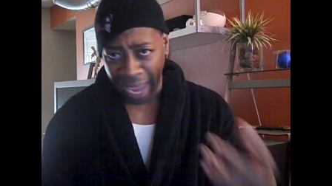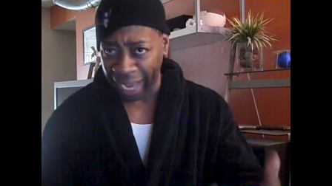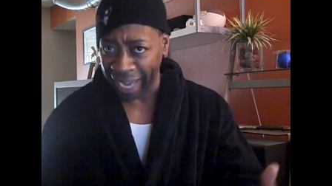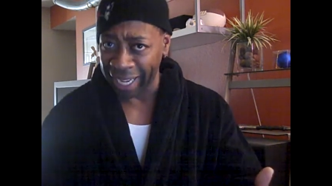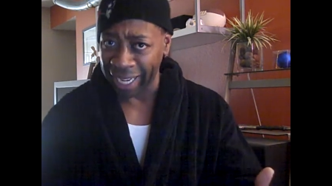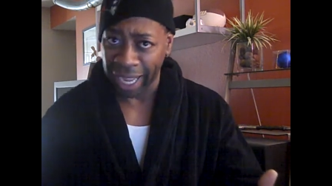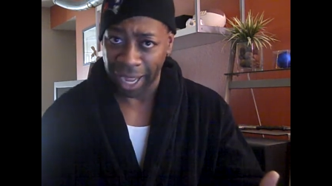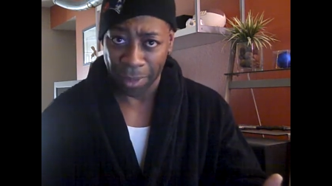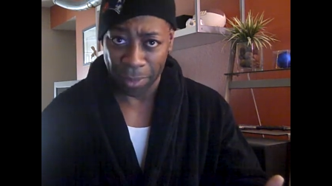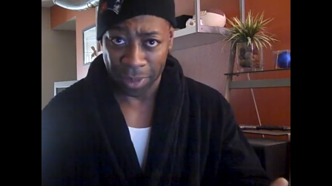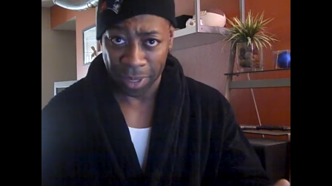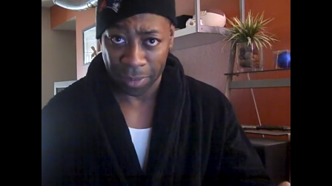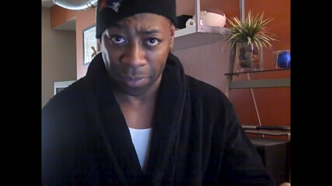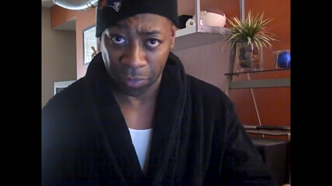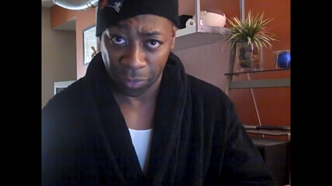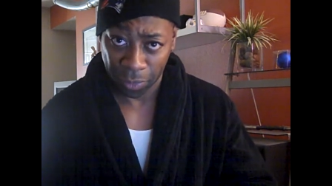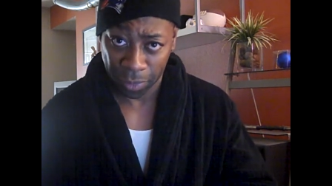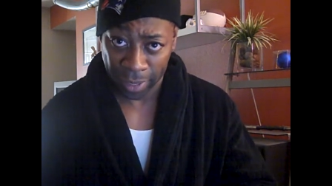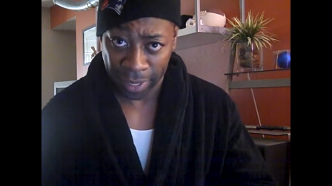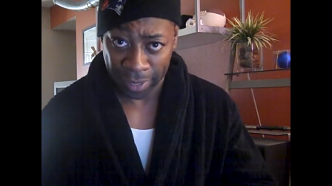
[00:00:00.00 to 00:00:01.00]
hanging out with a
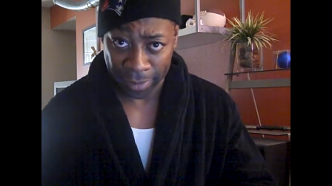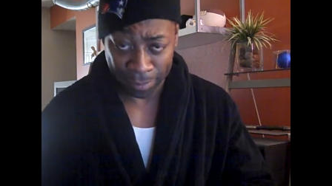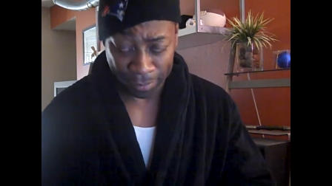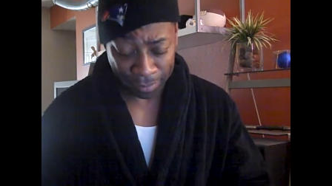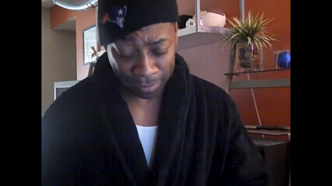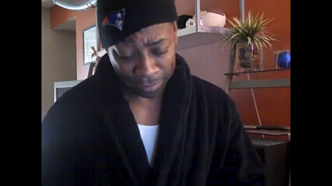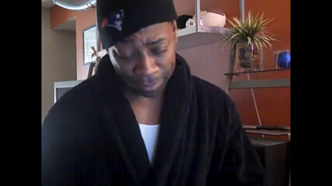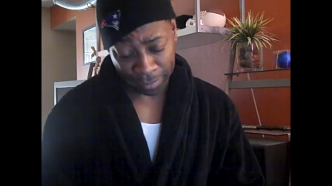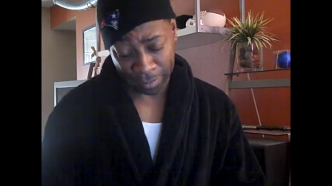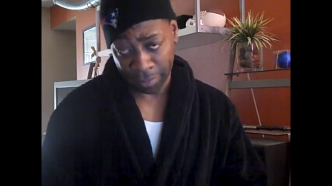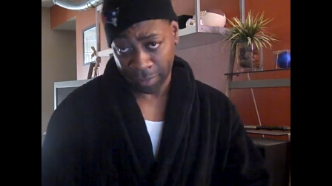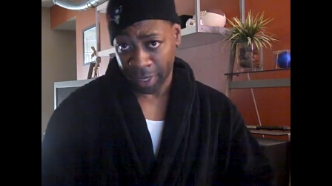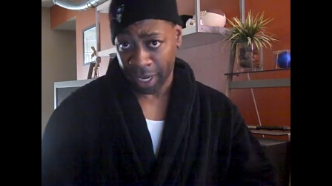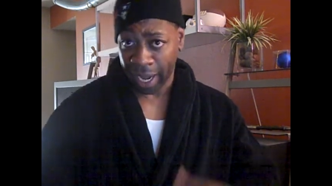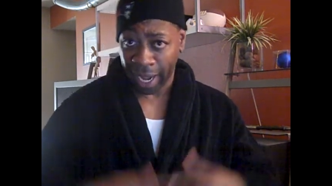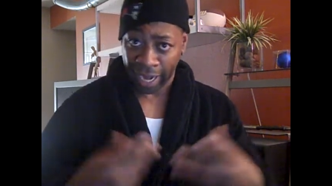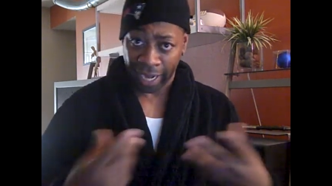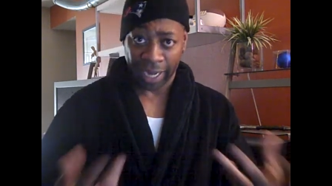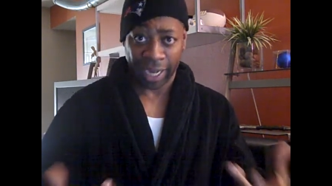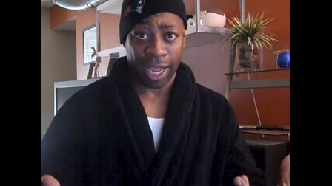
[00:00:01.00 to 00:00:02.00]
friend
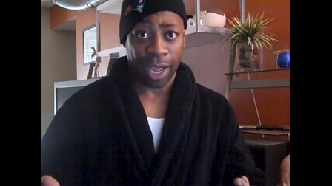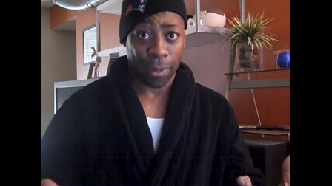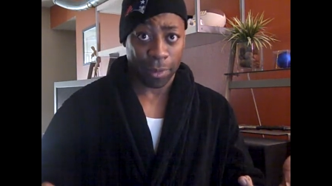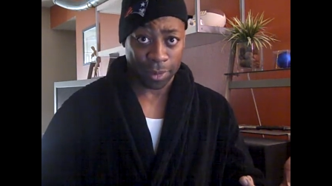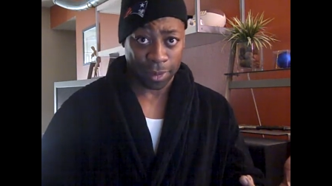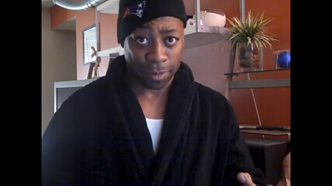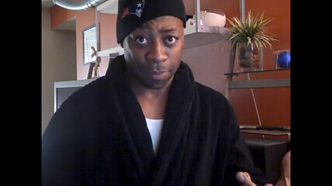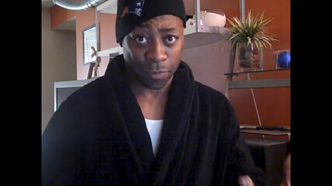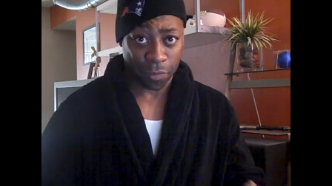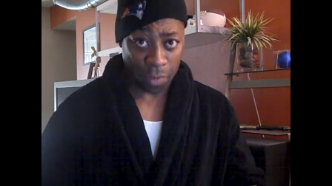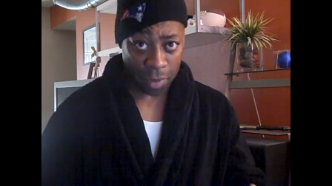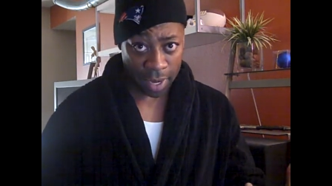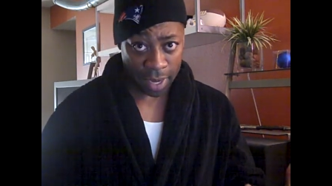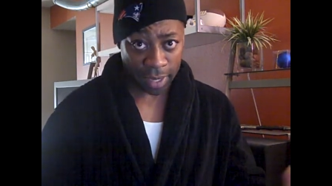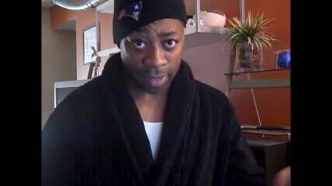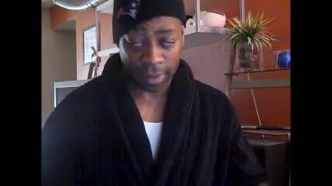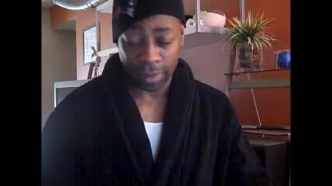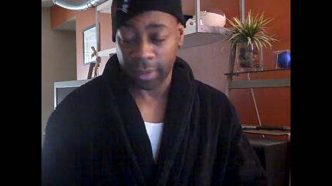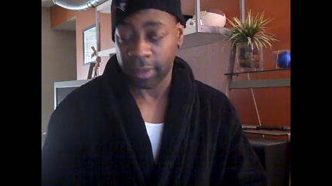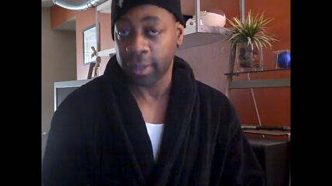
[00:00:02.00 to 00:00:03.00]
hanging out with some
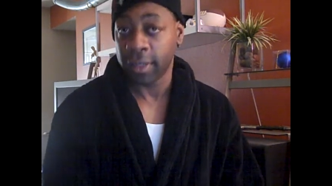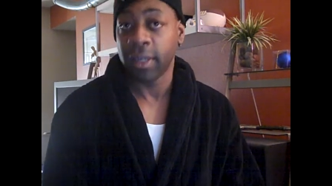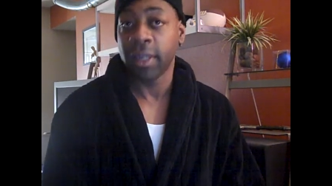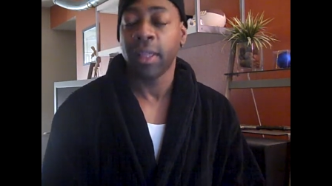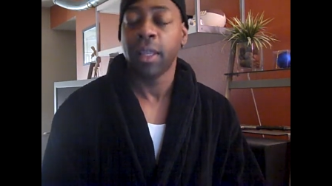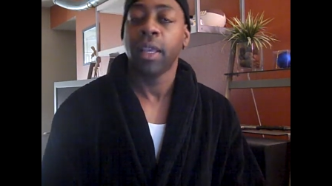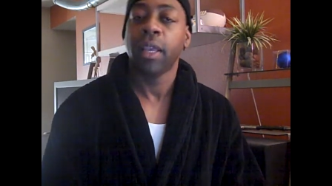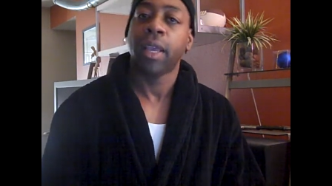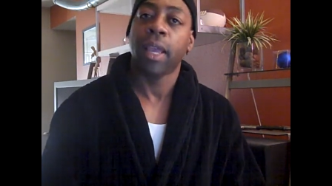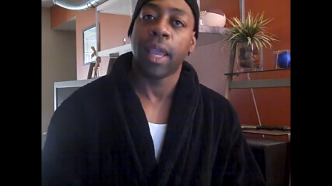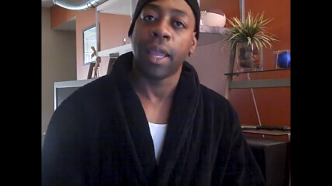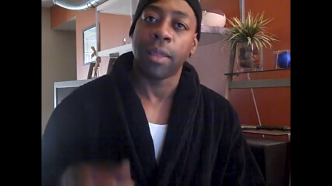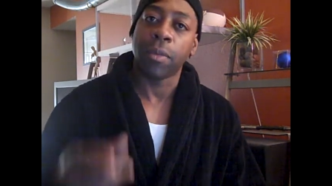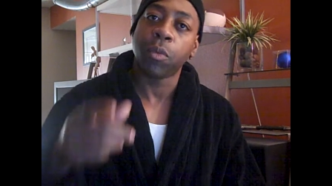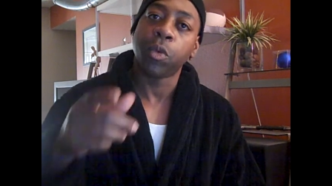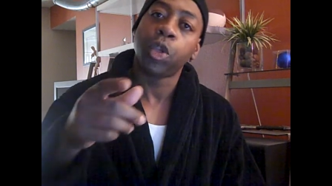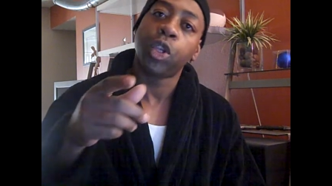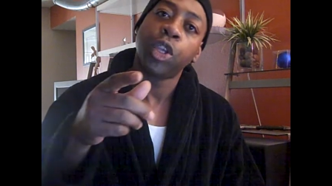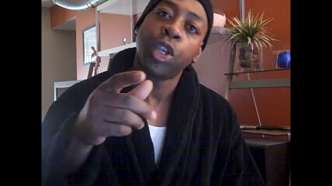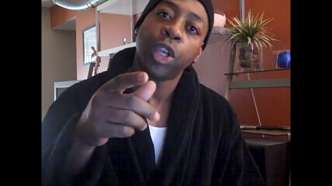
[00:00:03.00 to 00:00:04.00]
friends,
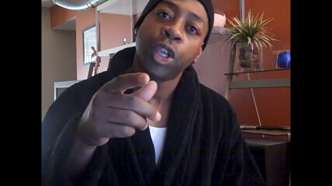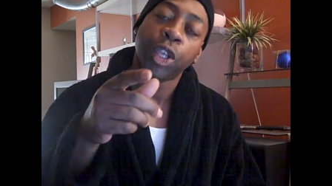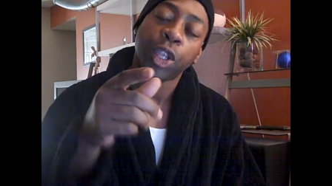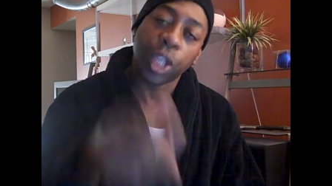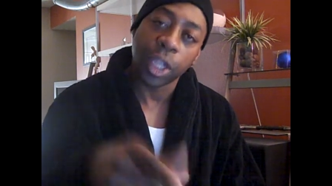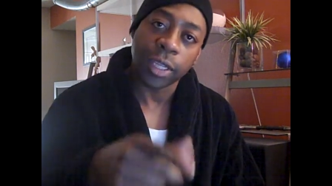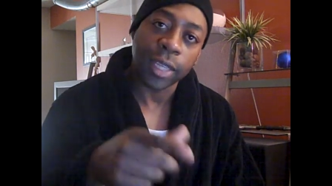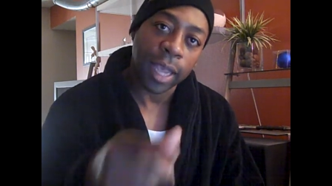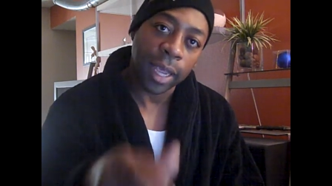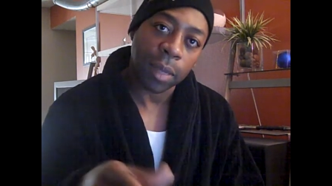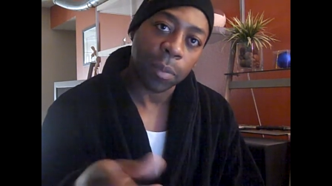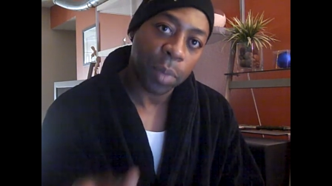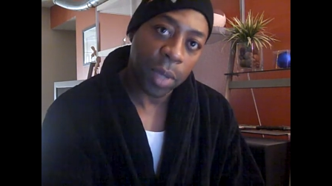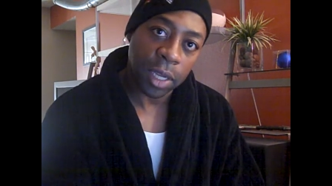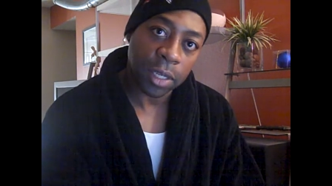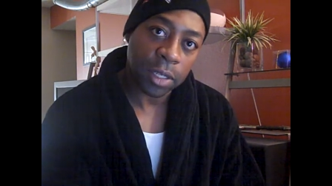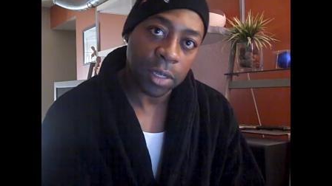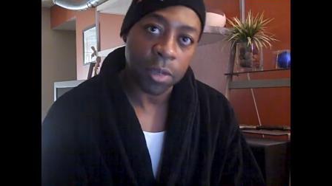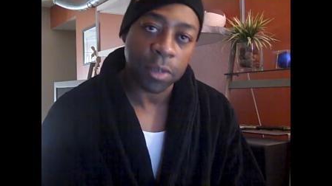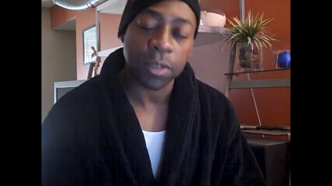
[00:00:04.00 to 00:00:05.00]
and you take
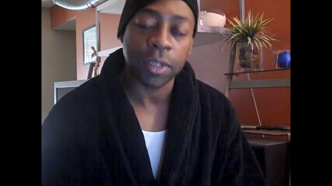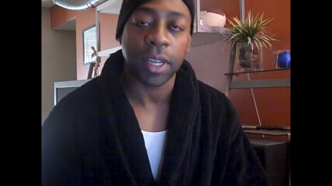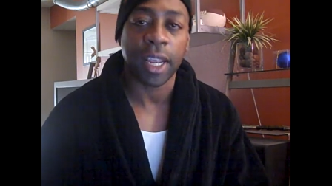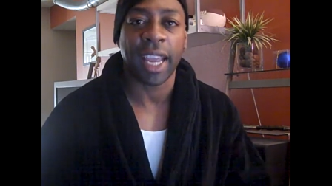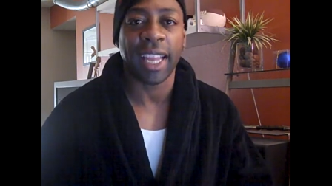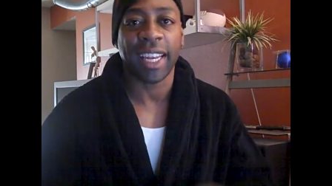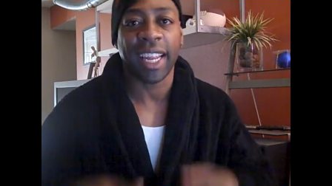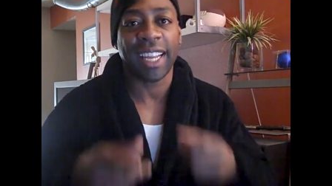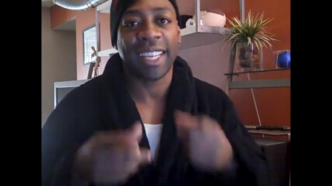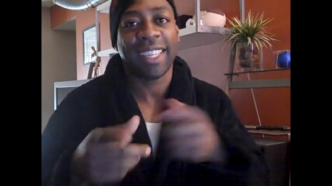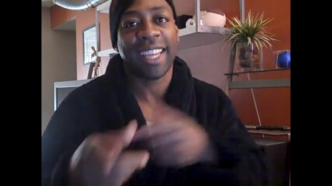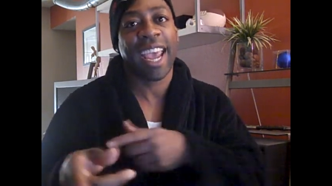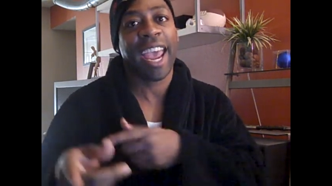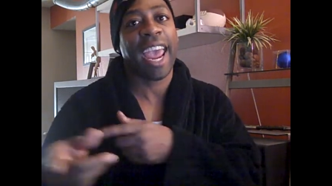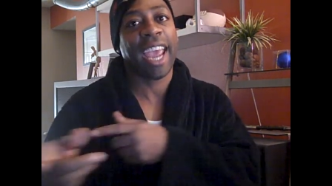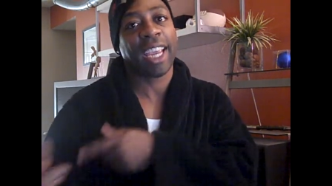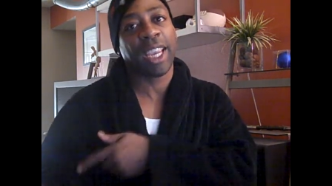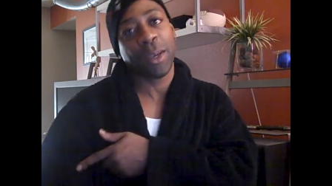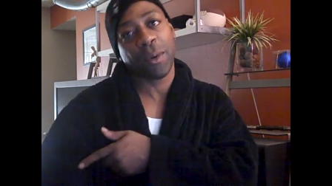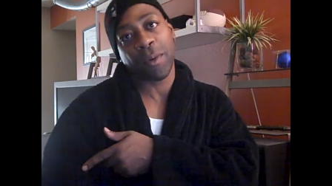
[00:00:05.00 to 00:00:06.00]
pictures and they
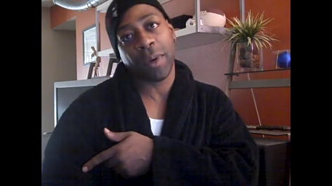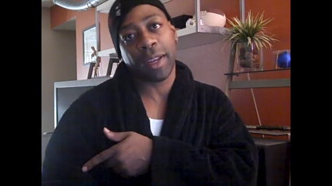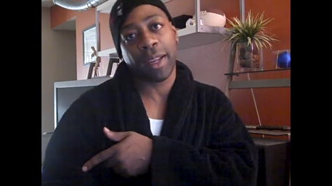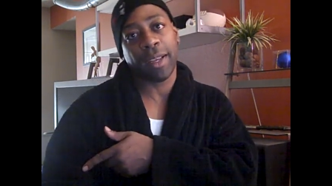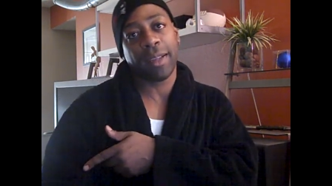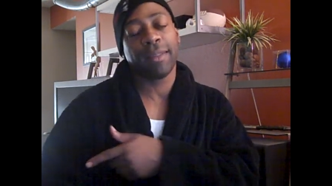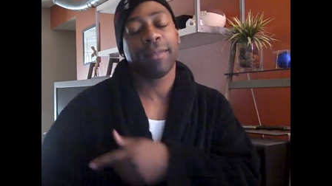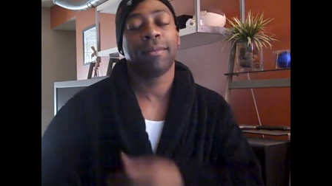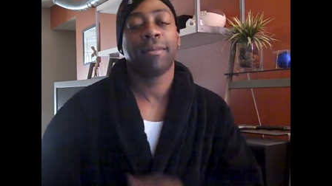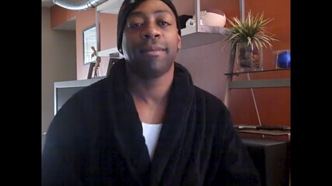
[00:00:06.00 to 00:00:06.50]
tag you in it.